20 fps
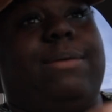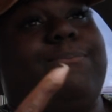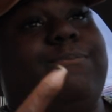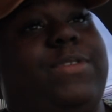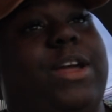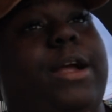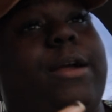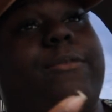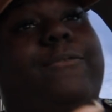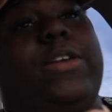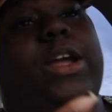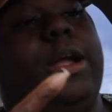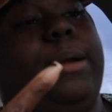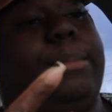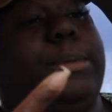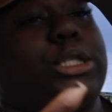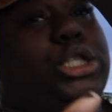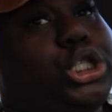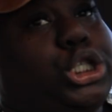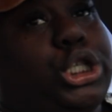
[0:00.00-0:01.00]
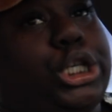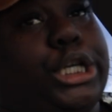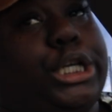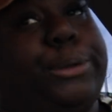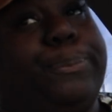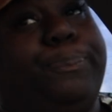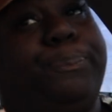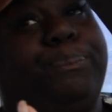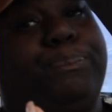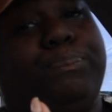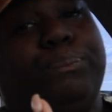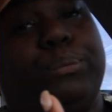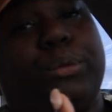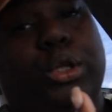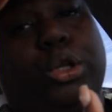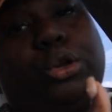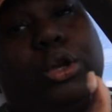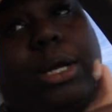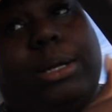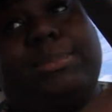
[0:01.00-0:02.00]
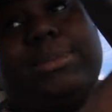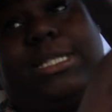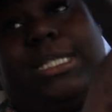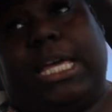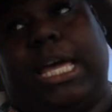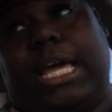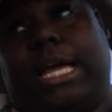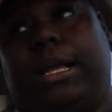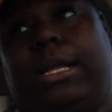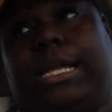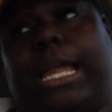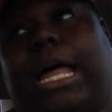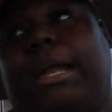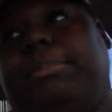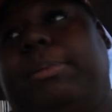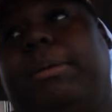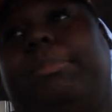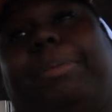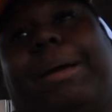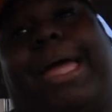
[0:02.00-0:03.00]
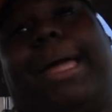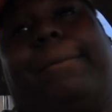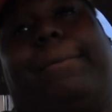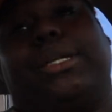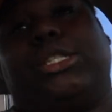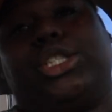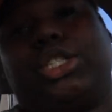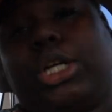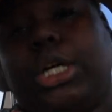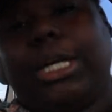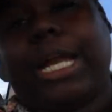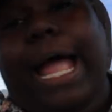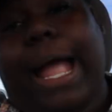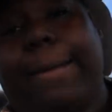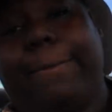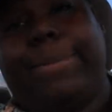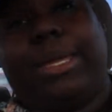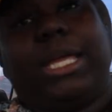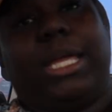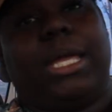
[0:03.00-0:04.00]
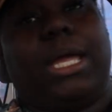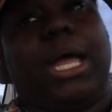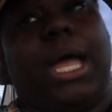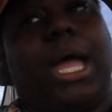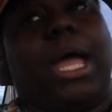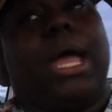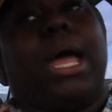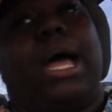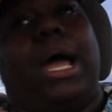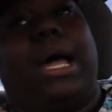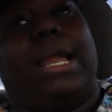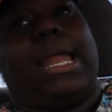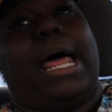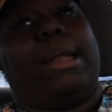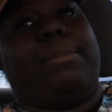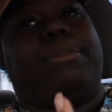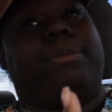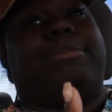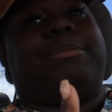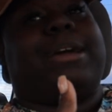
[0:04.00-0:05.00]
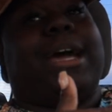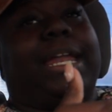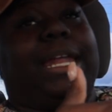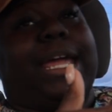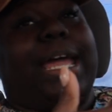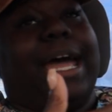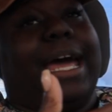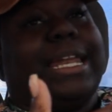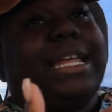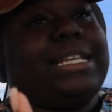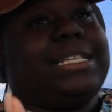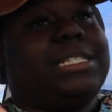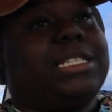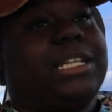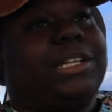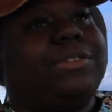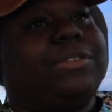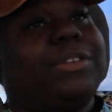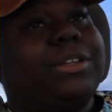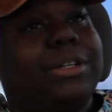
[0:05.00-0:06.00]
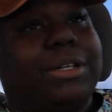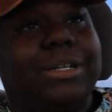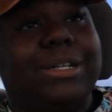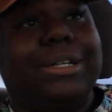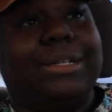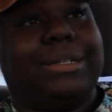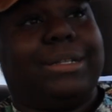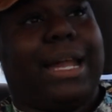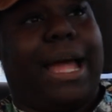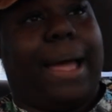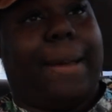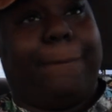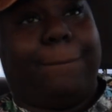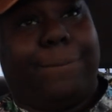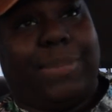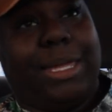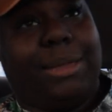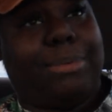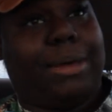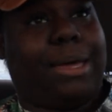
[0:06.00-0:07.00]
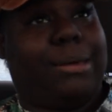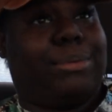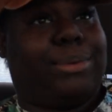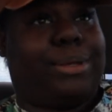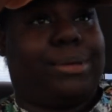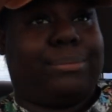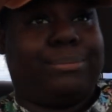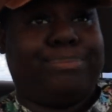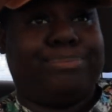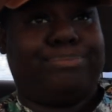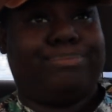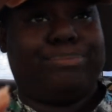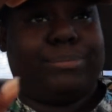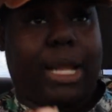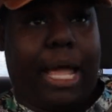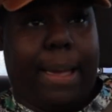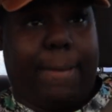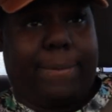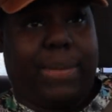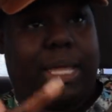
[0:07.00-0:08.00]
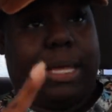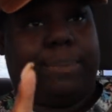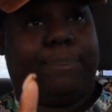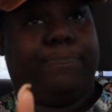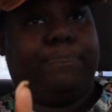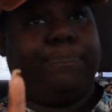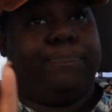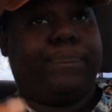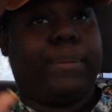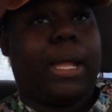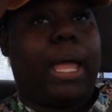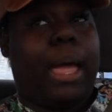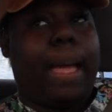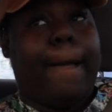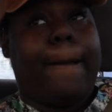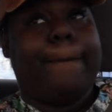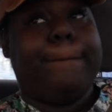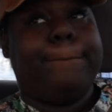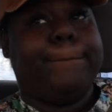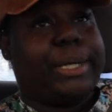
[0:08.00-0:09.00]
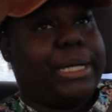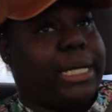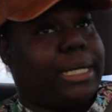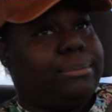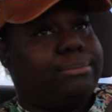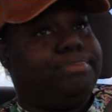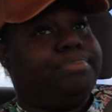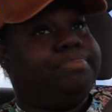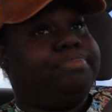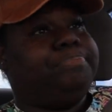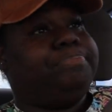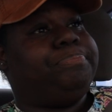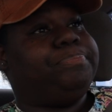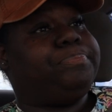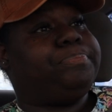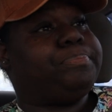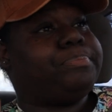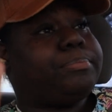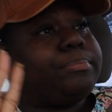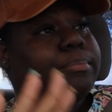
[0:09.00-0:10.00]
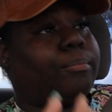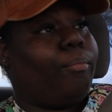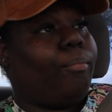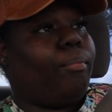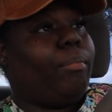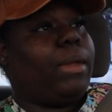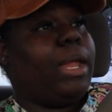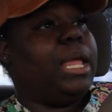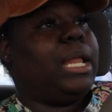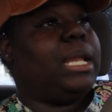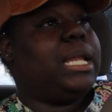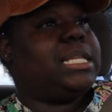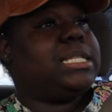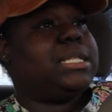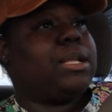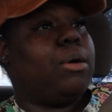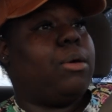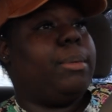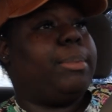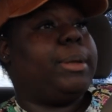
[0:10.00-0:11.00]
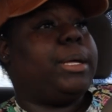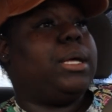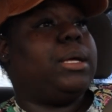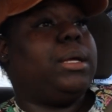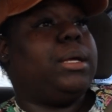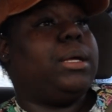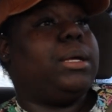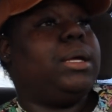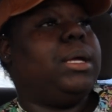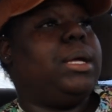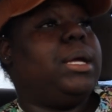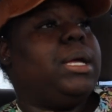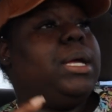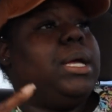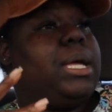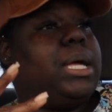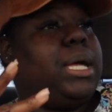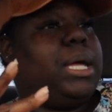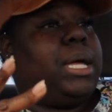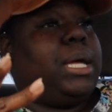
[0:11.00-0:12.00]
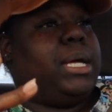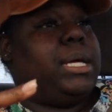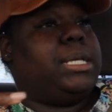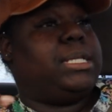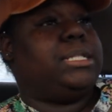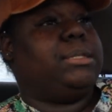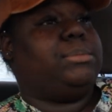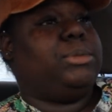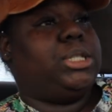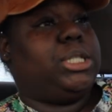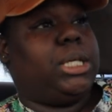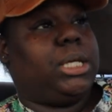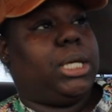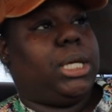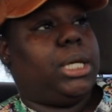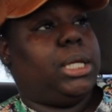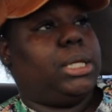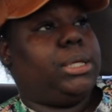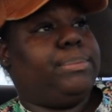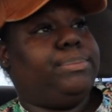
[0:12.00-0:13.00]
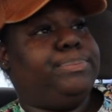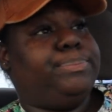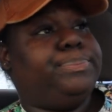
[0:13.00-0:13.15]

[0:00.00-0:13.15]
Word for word: I'm very, very mature. You know what I'm saying? A lot of people ain't mature like me a lot of people gotta have their stuff cooked not me baby not me but let's go up in here and eat some chicken